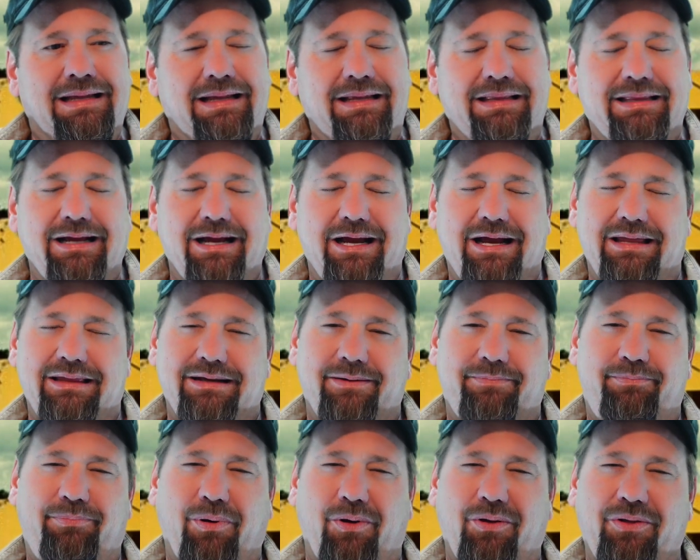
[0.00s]
they're
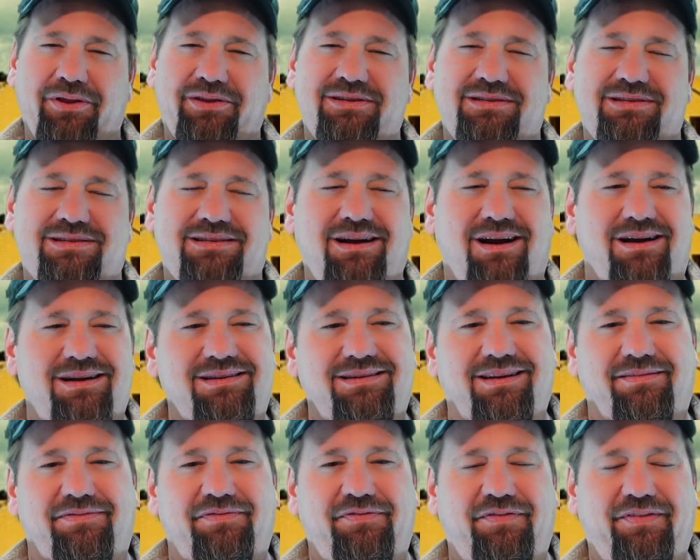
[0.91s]
both starting
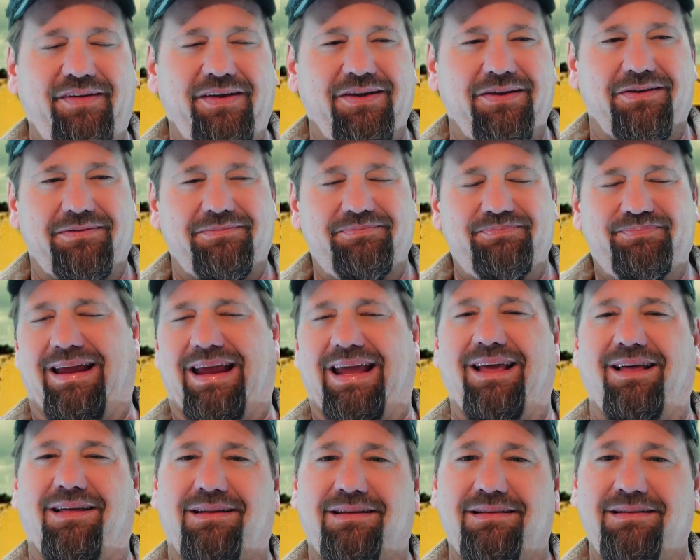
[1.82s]
to feel
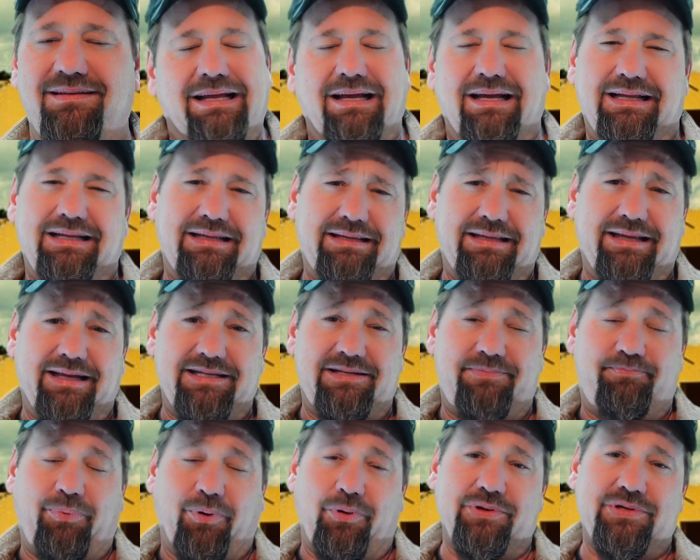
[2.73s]
ill. They
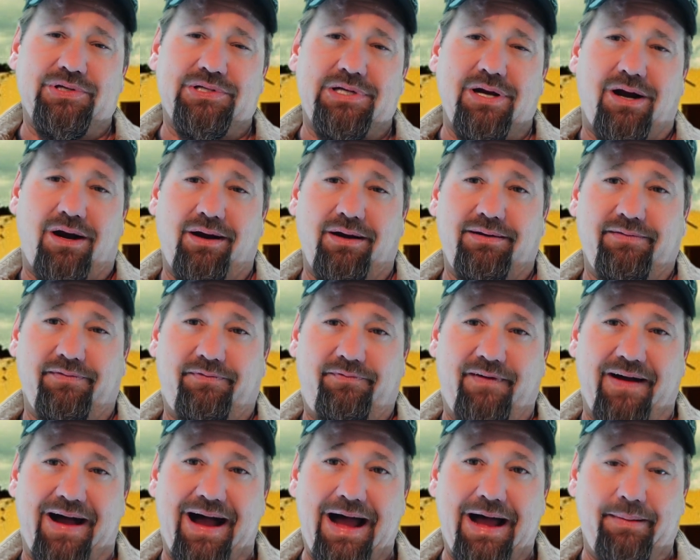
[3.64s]
both started to
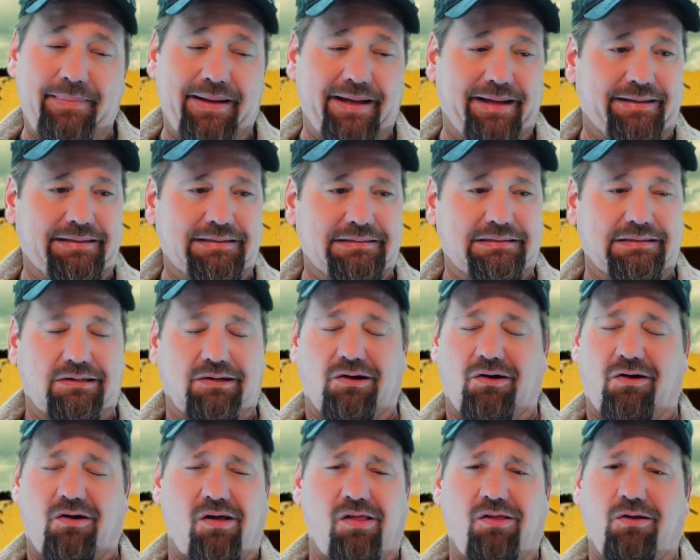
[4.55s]
vomit
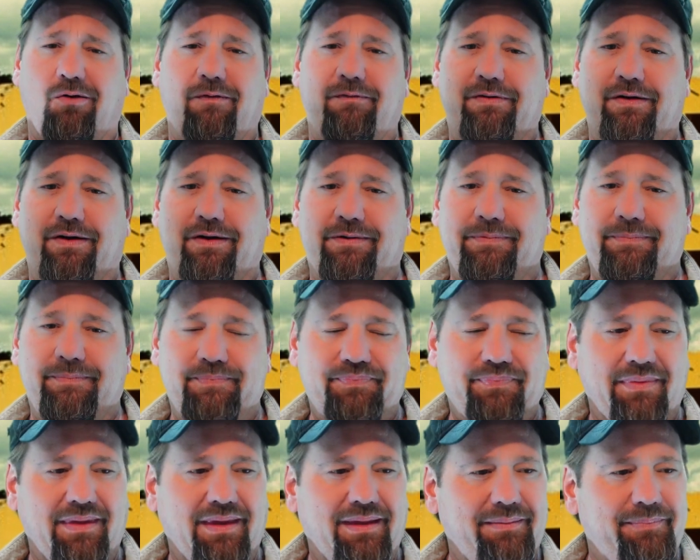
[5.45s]
all over.
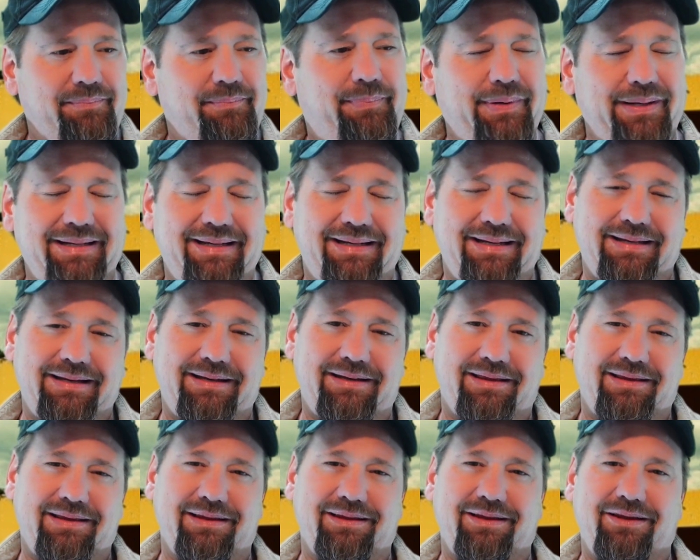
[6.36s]
But,
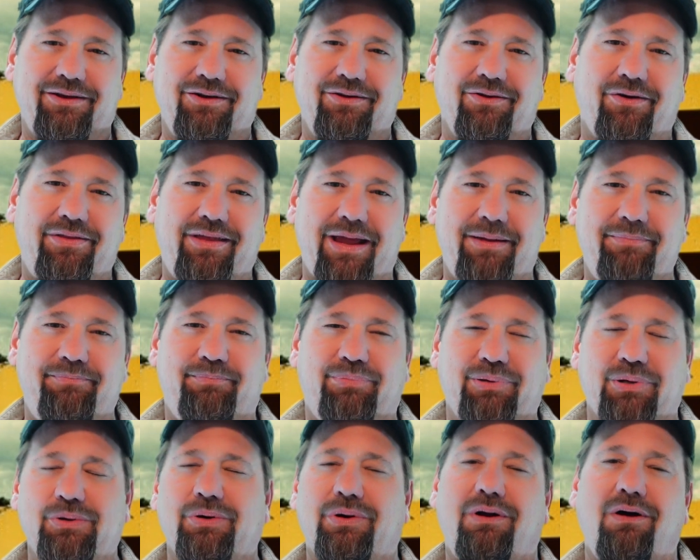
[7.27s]
they
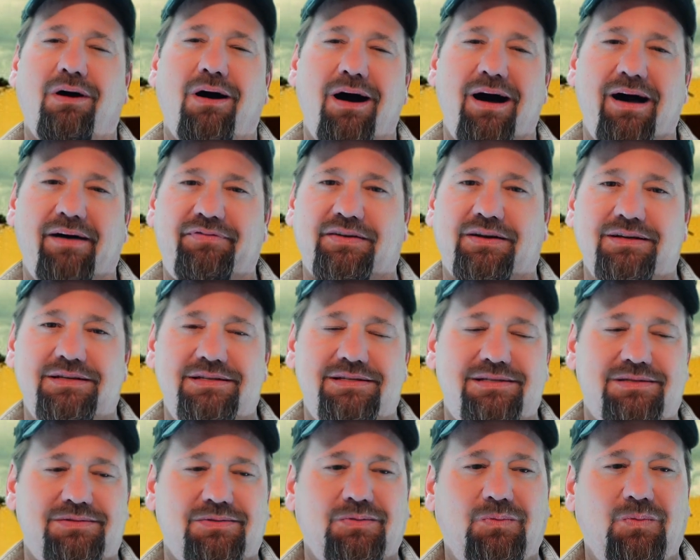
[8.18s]
blew it off
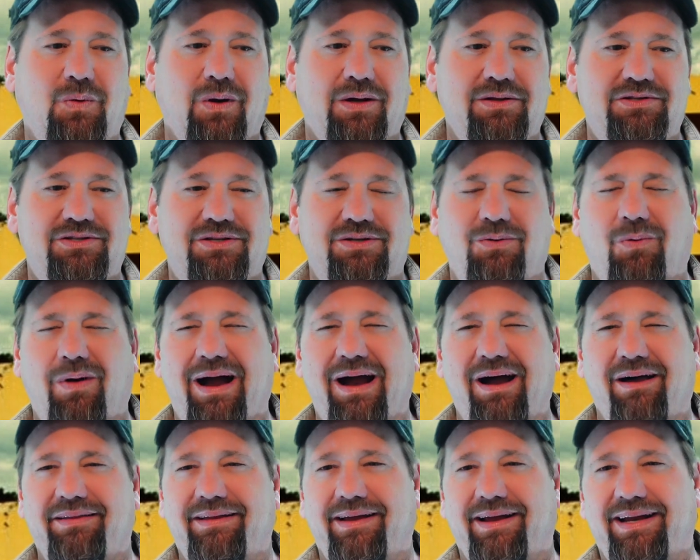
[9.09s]
because once in a
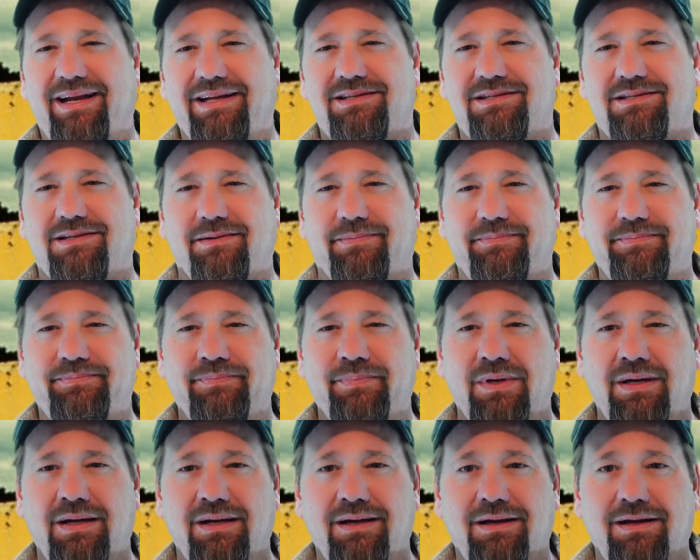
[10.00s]
while they'd eat some
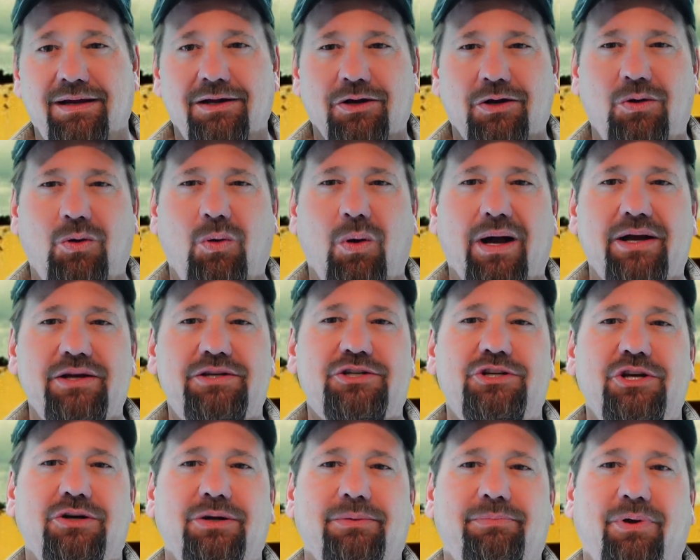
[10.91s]

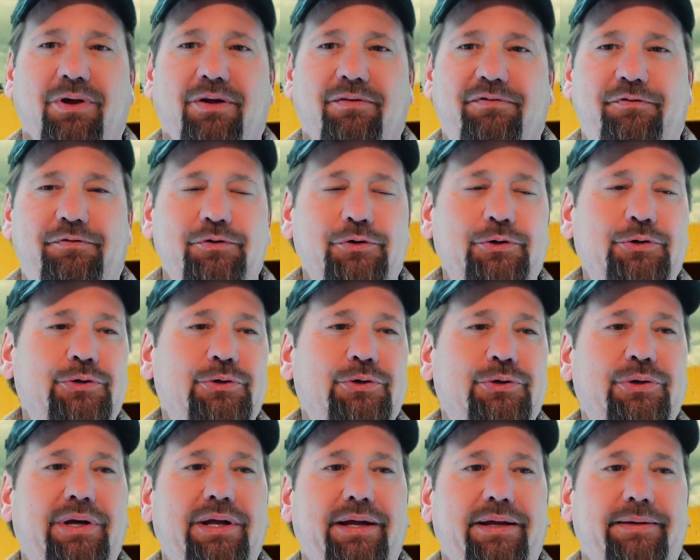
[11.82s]
questionable
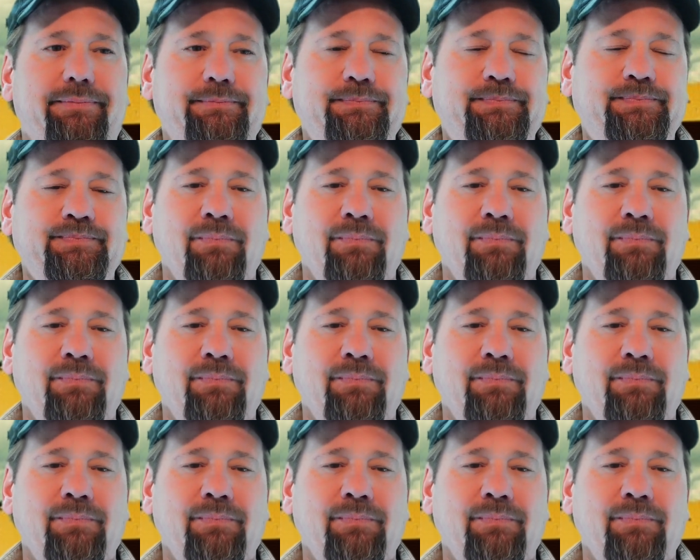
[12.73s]
food, and